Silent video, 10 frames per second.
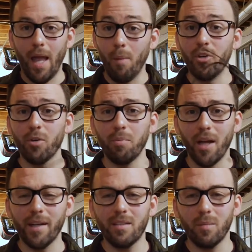And when you're
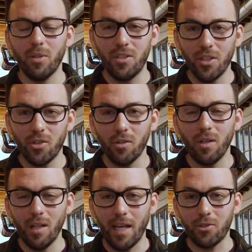plugging some
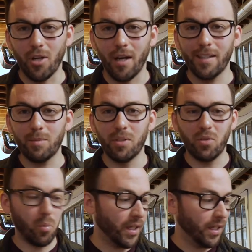additional electronics
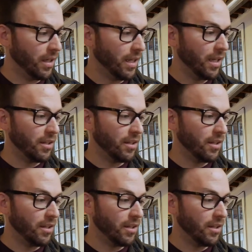between